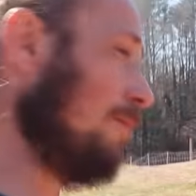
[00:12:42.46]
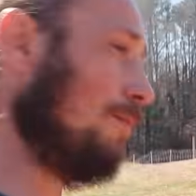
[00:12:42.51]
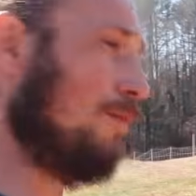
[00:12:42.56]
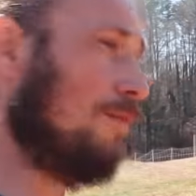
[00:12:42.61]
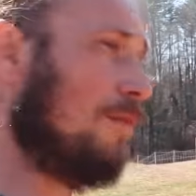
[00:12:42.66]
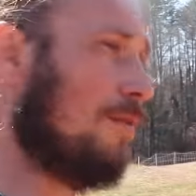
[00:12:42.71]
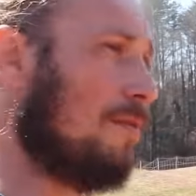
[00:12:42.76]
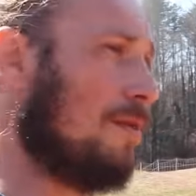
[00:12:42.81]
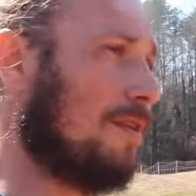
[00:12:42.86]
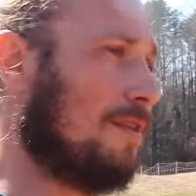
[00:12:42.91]
and then we'll
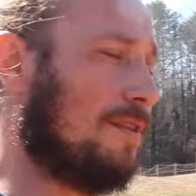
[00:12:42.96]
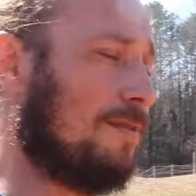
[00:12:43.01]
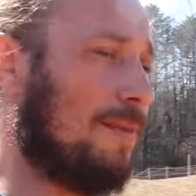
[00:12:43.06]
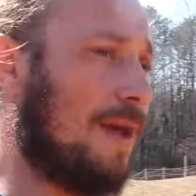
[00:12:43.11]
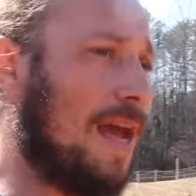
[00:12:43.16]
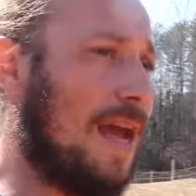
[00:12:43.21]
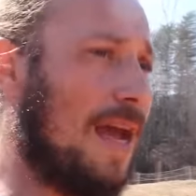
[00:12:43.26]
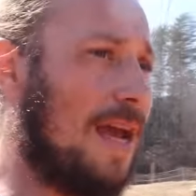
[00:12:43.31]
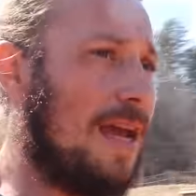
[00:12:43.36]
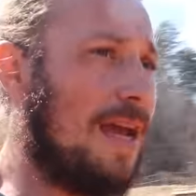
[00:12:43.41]
go get some
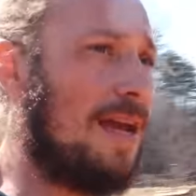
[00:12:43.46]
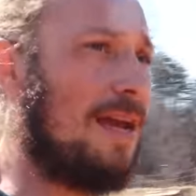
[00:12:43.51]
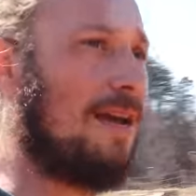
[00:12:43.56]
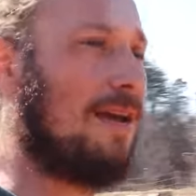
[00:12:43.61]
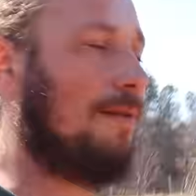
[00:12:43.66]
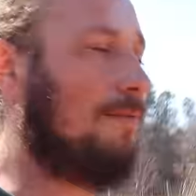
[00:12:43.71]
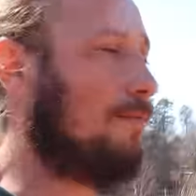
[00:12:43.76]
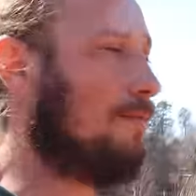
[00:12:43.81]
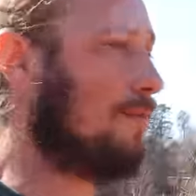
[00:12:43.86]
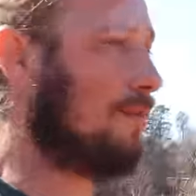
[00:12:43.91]
hay,
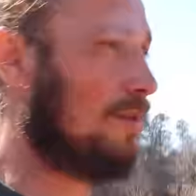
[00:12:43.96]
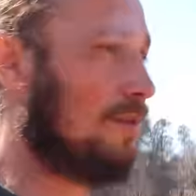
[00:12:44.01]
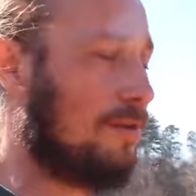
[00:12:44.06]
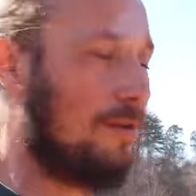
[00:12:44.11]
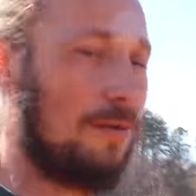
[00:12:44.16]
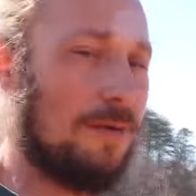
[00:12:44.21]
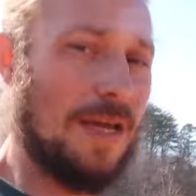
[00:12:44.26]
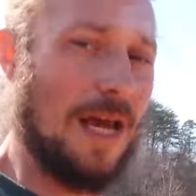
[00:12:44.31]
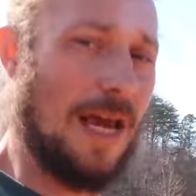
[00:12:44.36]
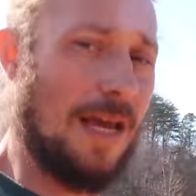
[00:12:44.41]
and we're just gonna
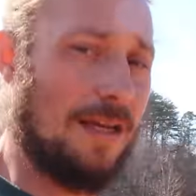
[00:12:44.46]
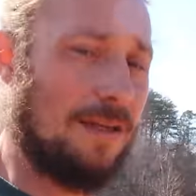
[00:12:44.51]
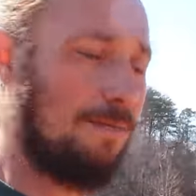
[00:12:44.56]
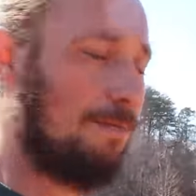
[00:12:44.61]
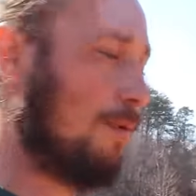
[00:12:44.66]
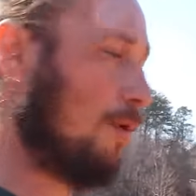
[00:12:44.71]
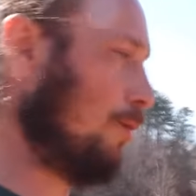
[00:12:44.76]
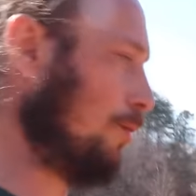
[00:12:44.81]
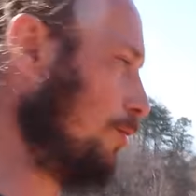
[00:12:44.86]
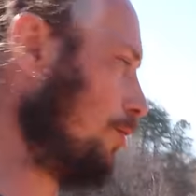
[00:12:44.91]
use hay as
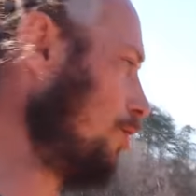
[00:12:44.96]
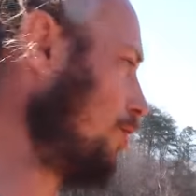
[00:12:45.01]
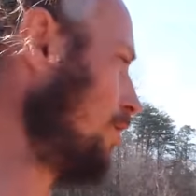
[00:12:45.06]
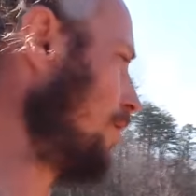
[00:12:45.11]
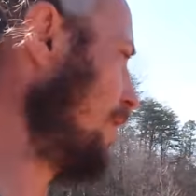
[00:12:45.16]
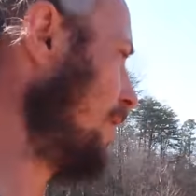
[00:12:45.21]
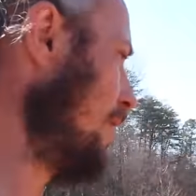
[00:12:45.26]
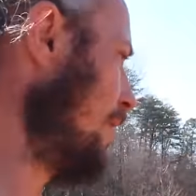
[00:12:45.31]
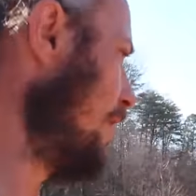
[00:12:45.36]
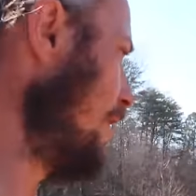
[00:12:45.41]
mulch.
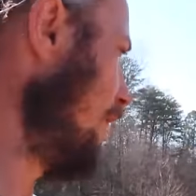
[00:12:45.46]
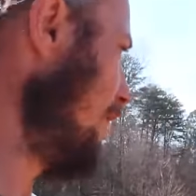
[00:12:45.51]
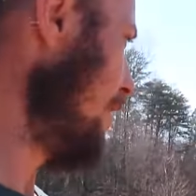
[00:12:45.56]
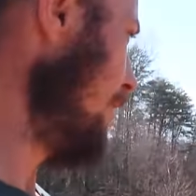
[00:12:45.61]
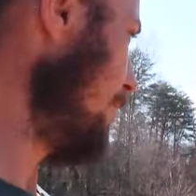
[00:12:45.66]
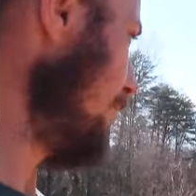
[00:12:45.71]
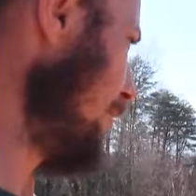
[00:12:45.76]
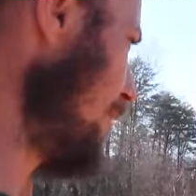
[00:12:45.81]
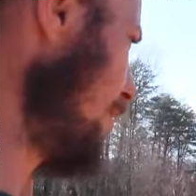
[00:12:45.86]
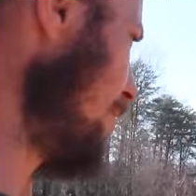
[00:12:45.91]

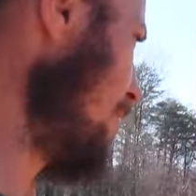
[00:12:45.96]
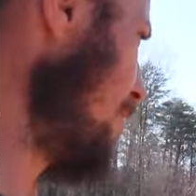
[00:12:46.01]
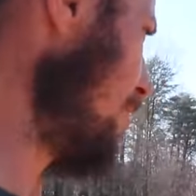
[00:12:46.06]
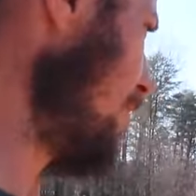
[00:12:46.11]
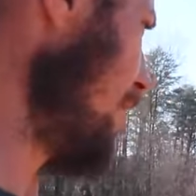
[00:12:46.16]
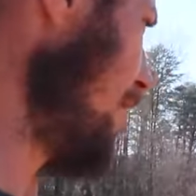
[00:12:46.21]
We'll get it all